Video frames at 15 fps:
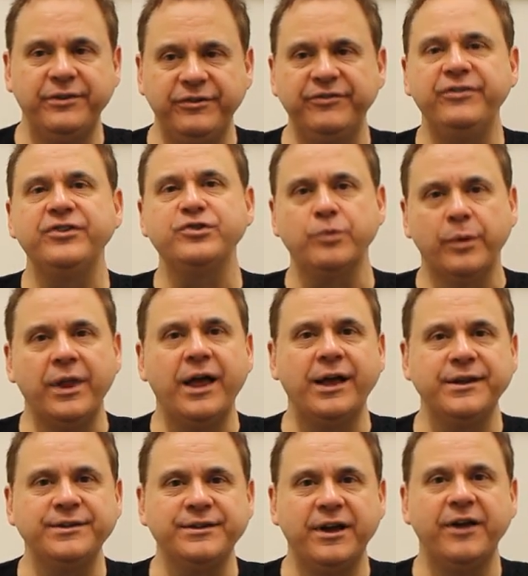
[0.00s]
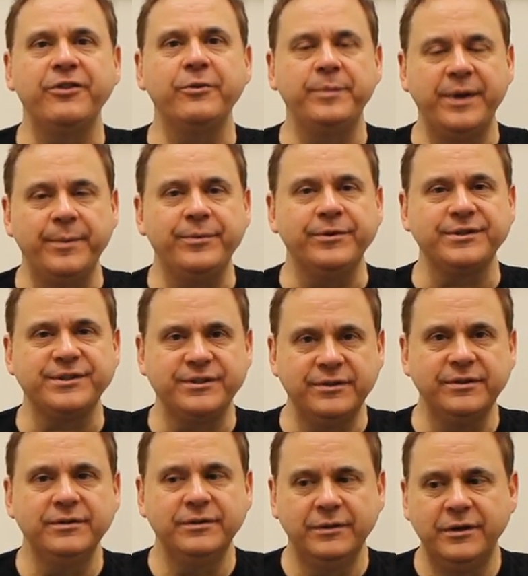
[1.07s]
to visualize other
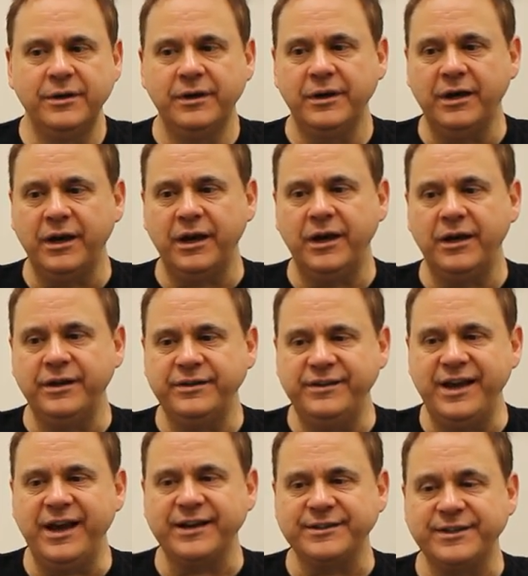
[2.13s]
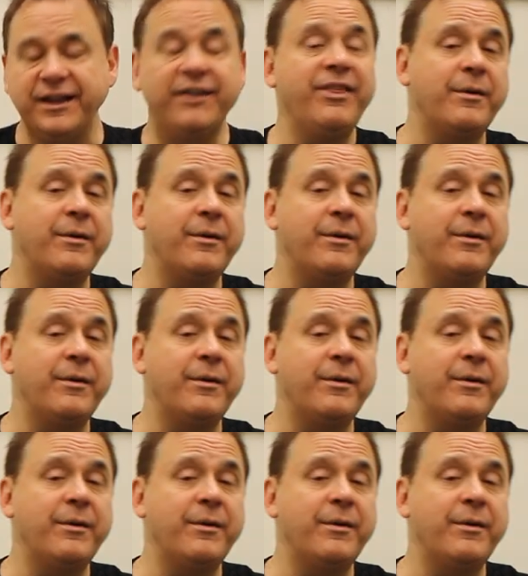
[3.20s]
people's uh, text.